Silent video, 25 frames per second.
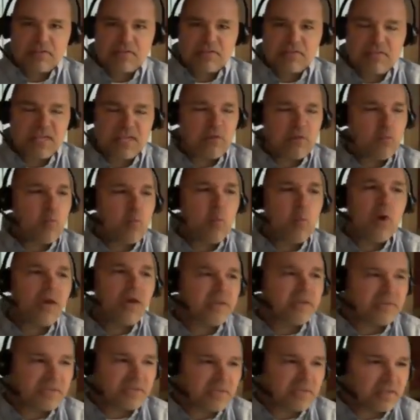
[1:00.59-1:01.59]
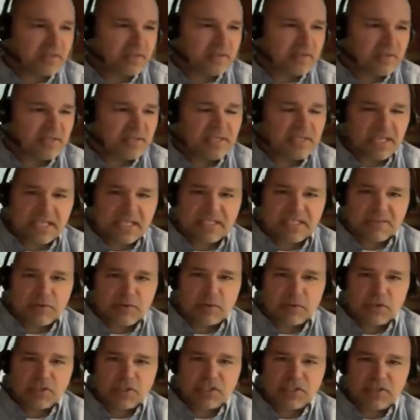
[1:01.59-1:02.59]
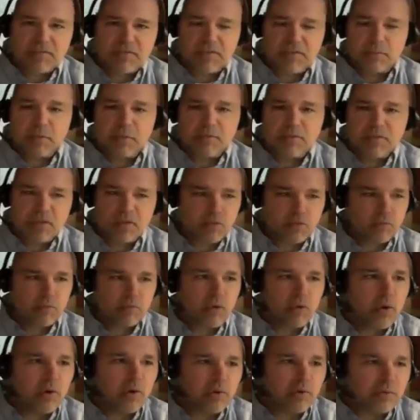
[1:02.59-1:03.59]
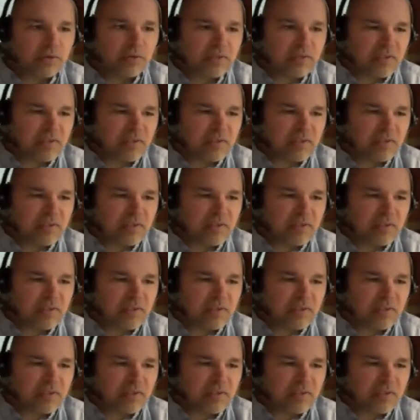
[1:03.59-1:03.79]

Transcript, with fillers: They want the next version of the movie The Road.